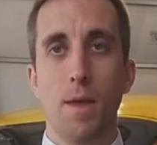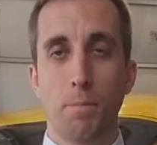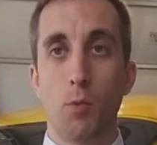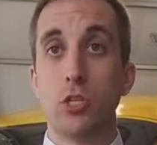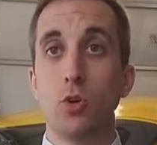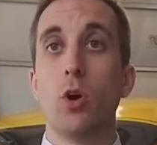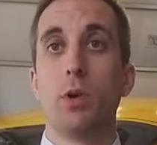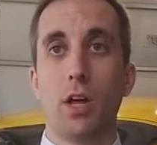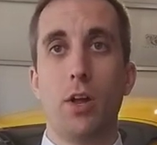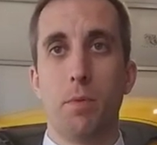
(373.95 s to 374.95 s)
but we do it
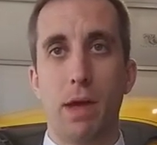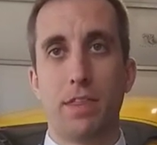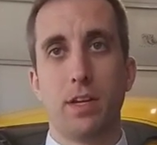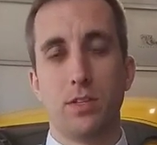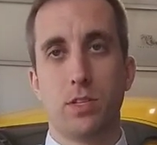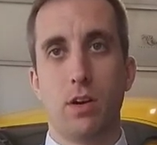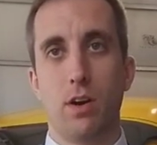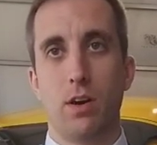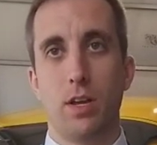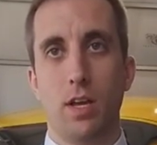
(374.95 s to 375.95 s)
with other methods that
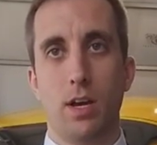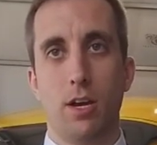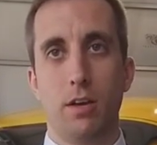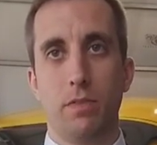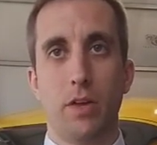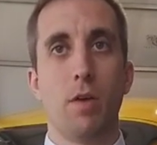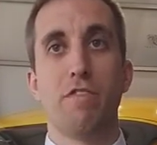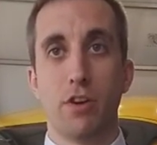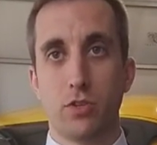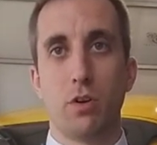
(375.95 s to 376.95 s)
are
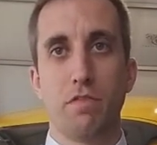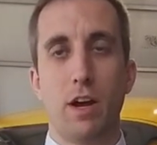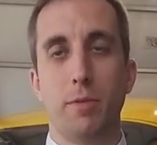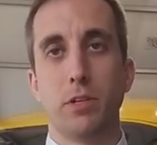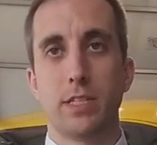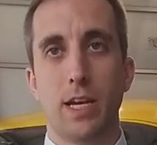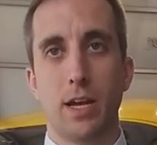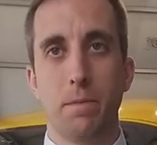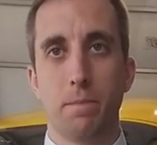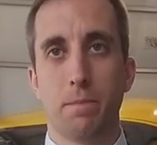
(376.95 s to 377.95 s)
very certifiable today.